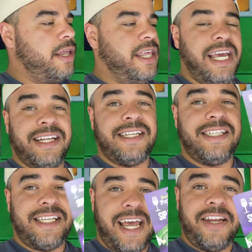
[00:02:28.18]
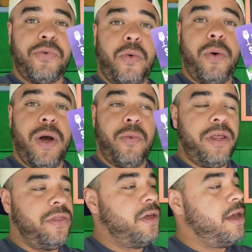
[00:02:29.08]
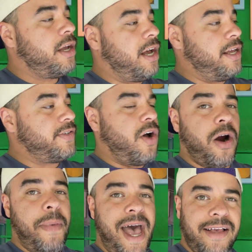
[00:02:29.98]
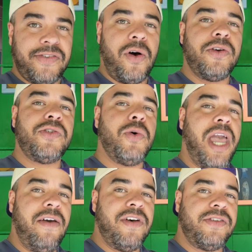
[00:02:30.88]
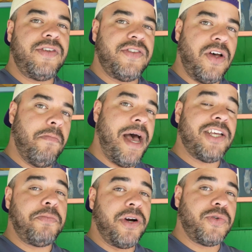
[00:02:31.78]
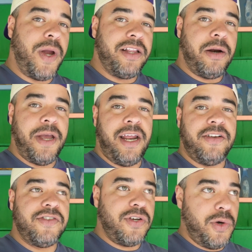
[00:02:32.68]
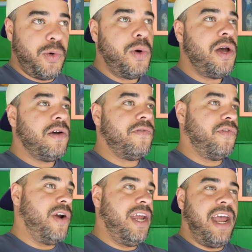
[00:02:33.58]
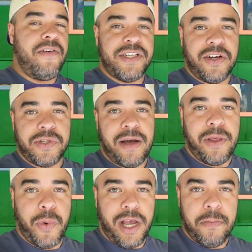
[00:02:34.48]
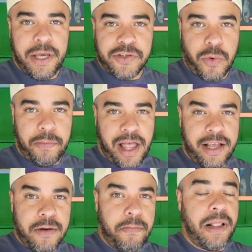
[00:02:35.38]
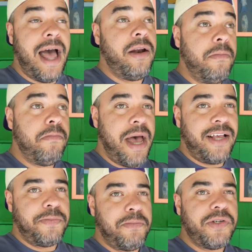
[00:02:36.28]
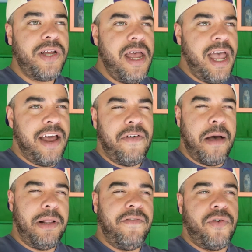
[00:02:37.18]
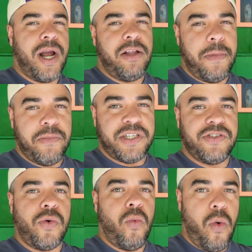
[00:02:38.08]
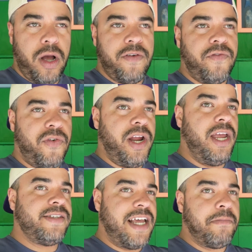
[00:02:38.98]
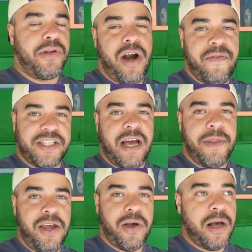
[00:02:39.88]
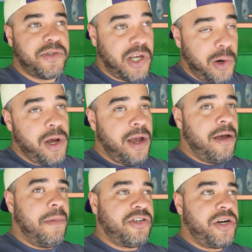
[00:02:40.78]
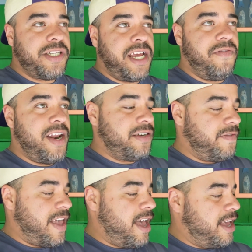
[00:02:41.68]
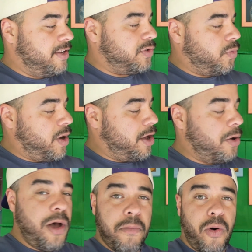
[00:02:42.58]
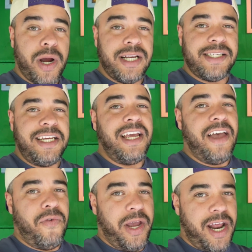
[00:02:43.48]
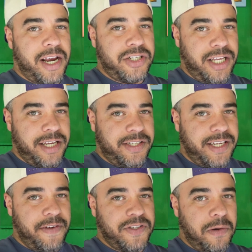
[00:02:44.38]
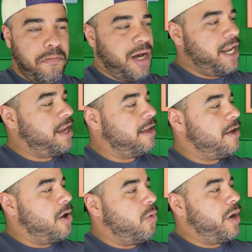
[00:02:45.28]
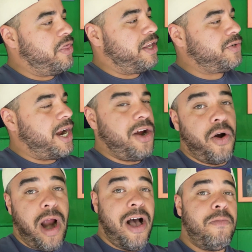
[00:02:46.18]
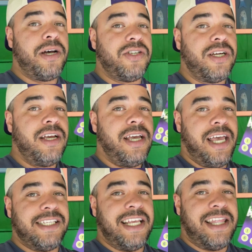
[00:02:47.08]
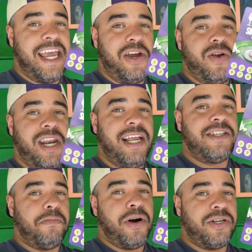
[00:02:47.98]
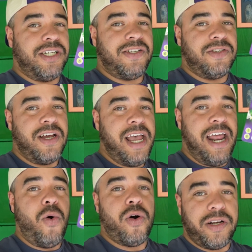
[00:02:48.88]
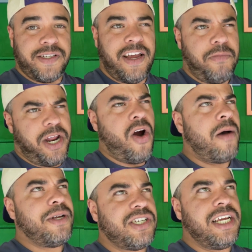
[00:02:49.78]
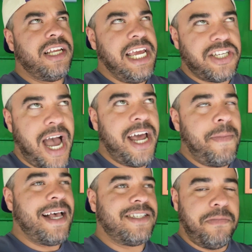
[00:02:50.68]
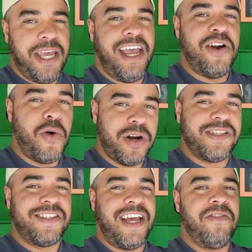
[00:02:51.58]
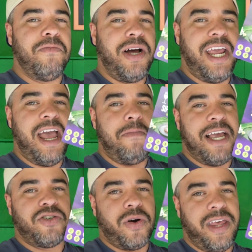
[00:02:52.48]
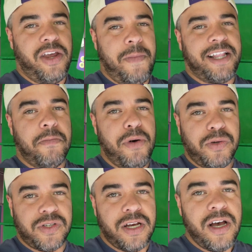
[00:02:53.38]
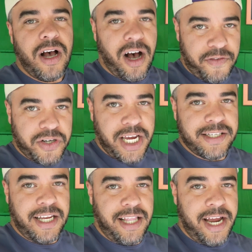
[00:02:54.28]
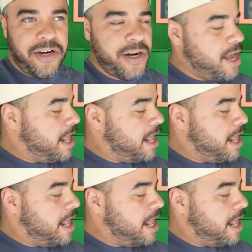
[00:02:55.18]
the 10 is what we went with, because our pass also gave us some pass perks. We ended up getting 2 free every single time that we come because we're platinum pass members, and I believe for regular members it's 1 free sampler every time that you come, so make sure you take advantage of that as well. But we're going to see if we could actually save some money with this right here, or how much is it that you need to purchase in order to save money, or how much each item has to be in order to save money and make sure that you make the most of your tasting lanyard.